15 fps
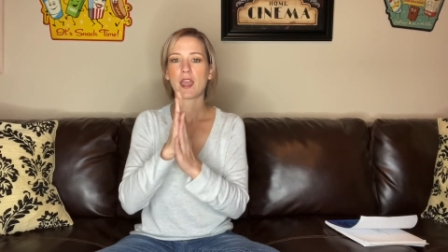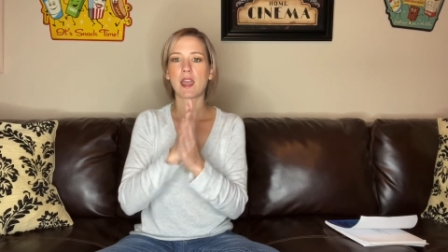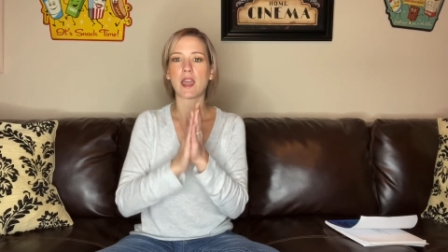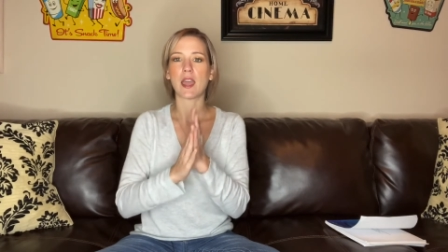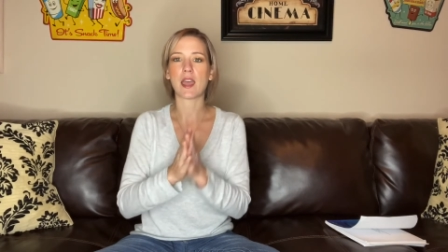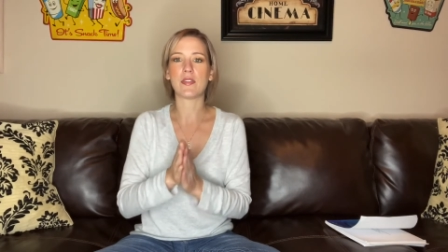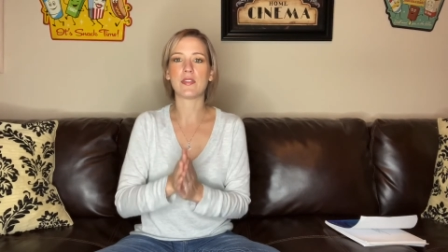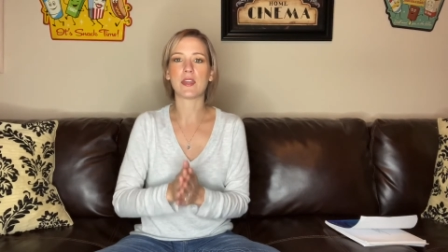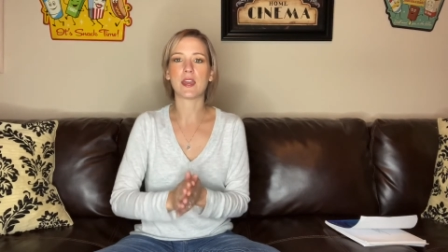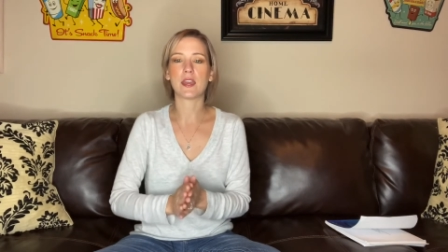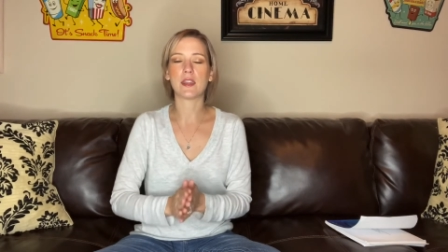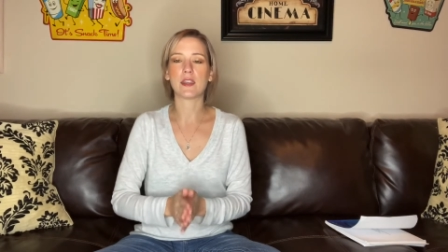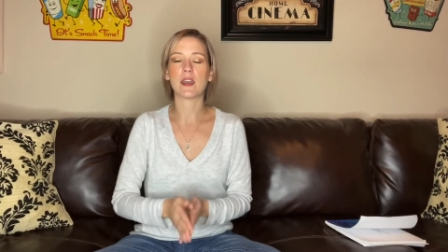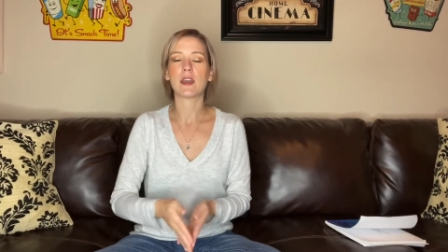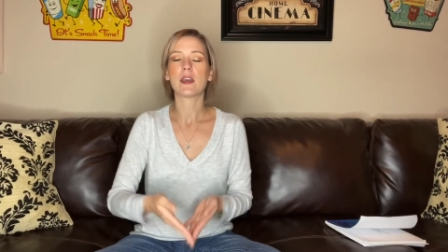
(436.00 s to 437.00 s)
and
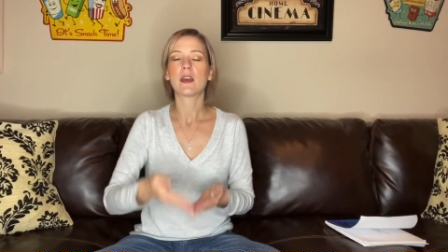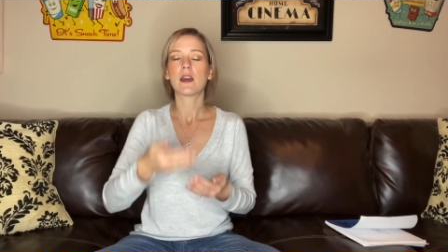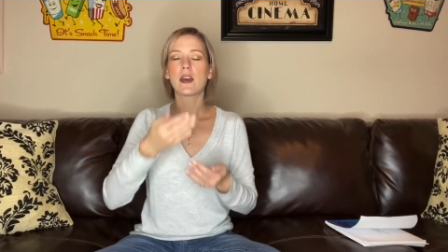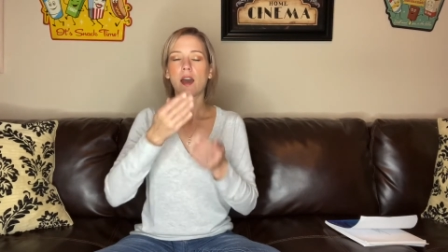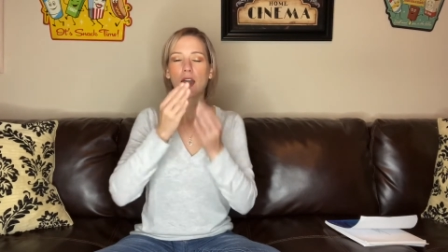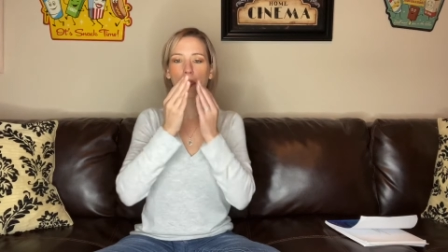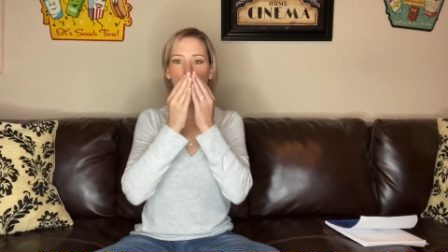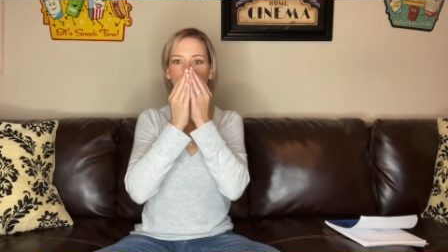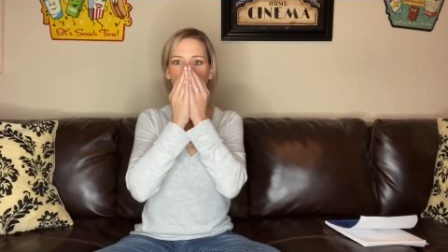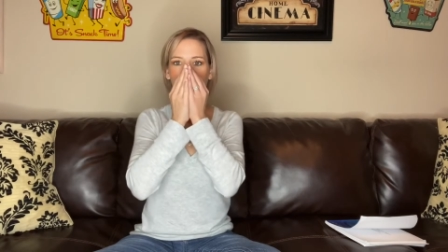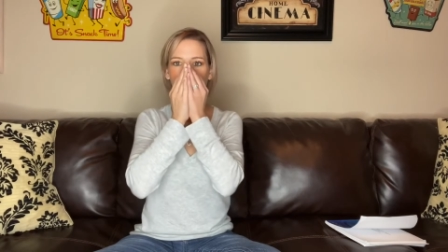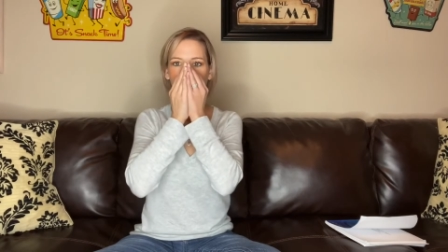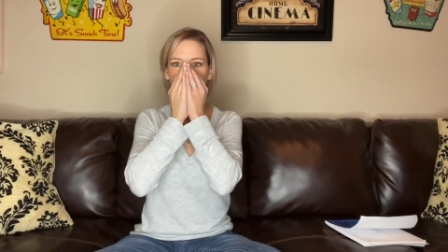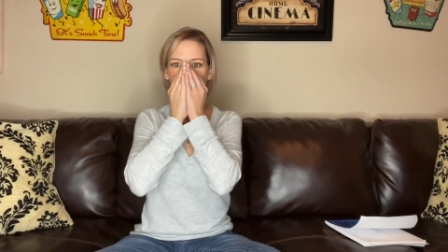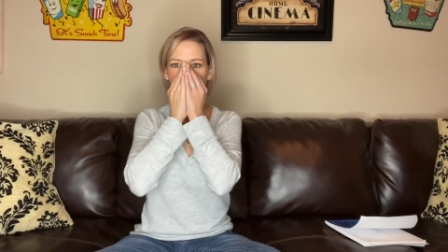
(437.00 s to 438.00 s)
then I
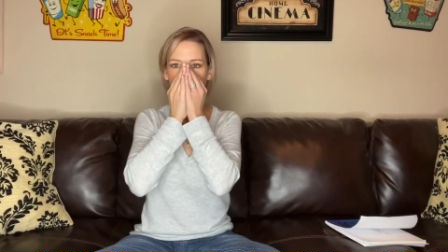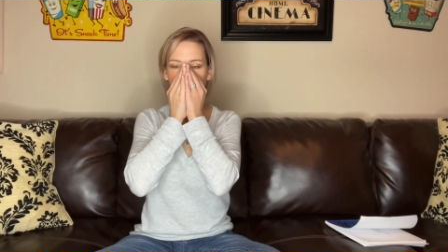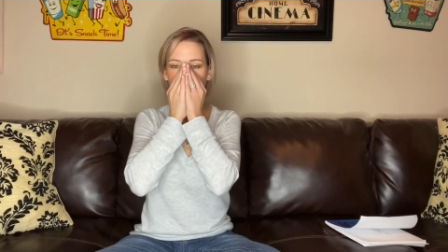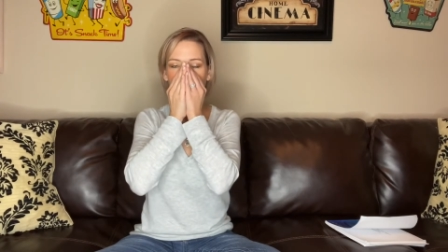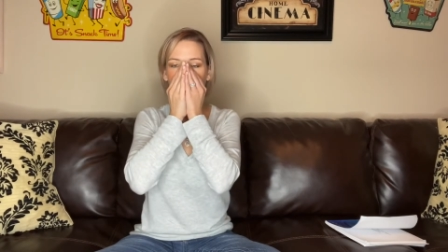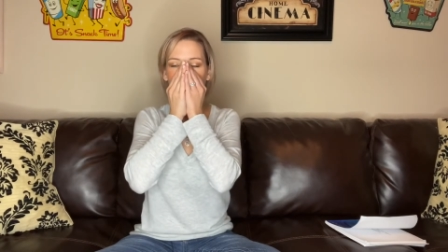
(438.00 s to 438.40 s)
breathe in